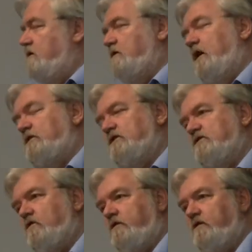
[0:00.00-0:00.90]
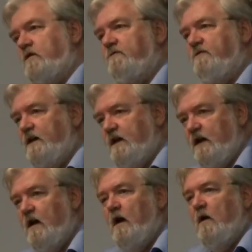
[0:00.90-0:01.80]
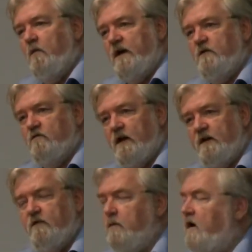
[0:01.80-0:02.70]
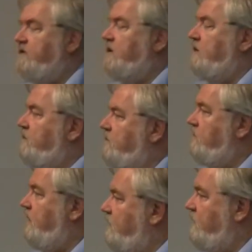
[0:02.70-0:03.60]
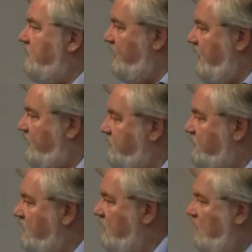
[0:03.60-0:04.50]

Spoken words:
largest sources of funding when he was running for president in 2008